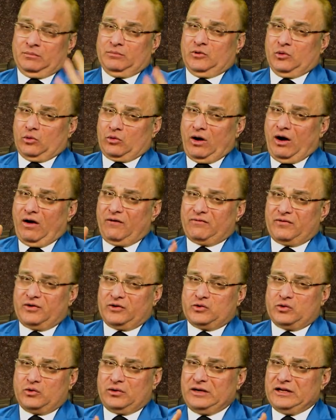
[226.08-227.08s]
Look after
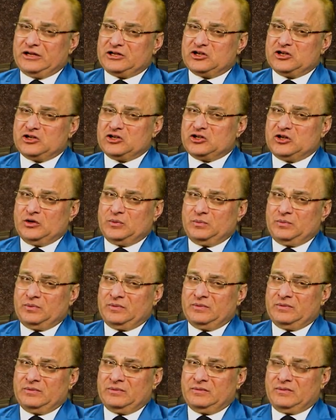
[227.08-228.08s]
your relationship.
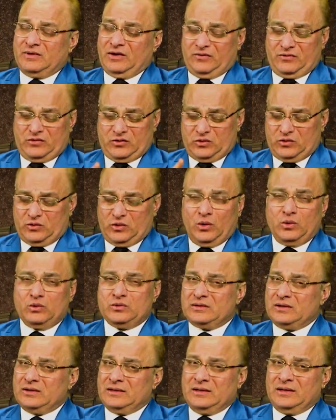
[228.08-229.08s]
If you
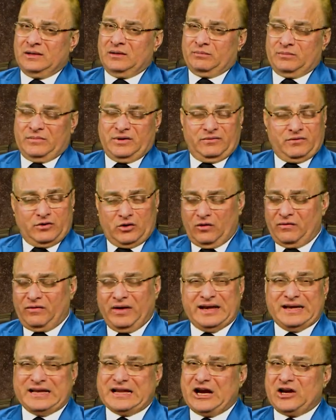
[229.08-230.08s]
don't, beware of
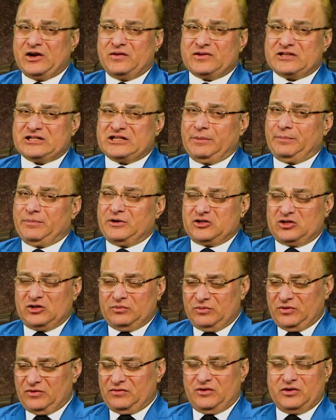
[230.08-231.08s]
any kind of a
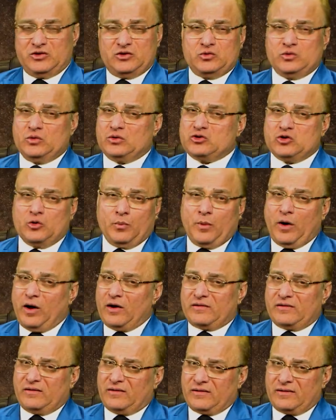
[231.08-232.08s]
separation between you and your
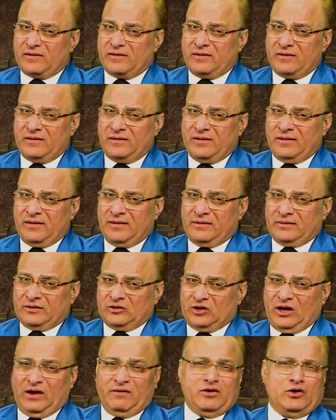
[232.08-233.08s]
partner.
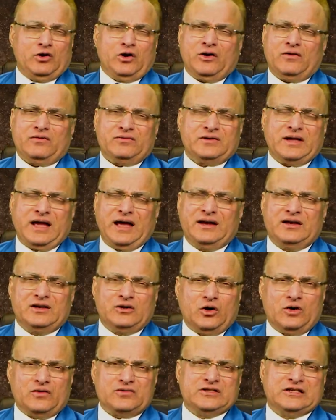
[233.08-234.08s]
You have a lot of carrying
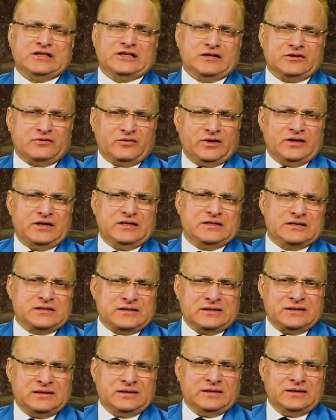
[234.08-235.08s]
a lot of secret
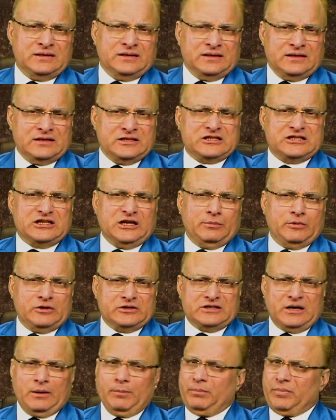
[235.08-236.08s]
worries, unstable
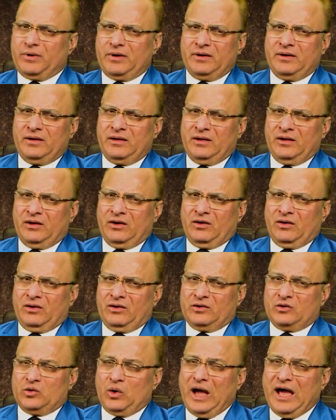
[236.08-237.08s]
temper.
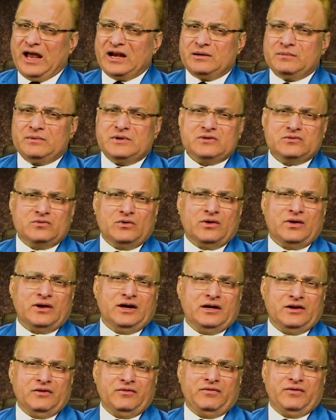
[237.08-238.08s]
Your enemies will
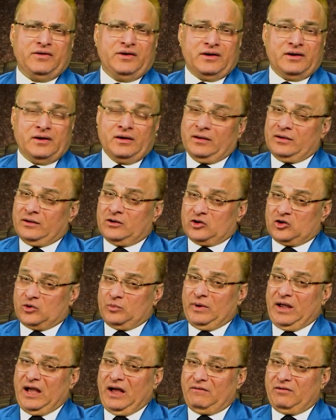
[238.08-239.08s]
create a fear. You
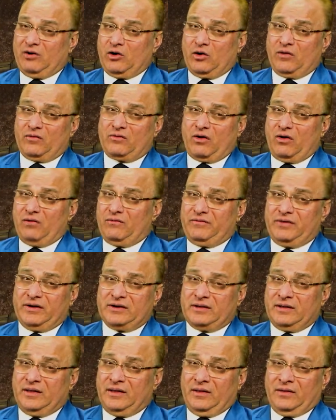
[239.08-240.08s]
may have a lot of
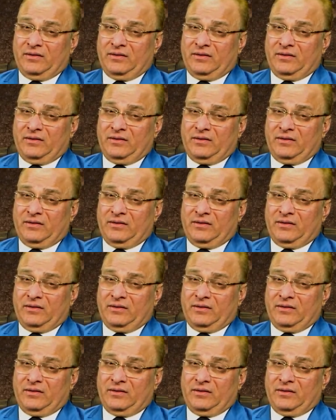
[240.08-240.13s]
conflict.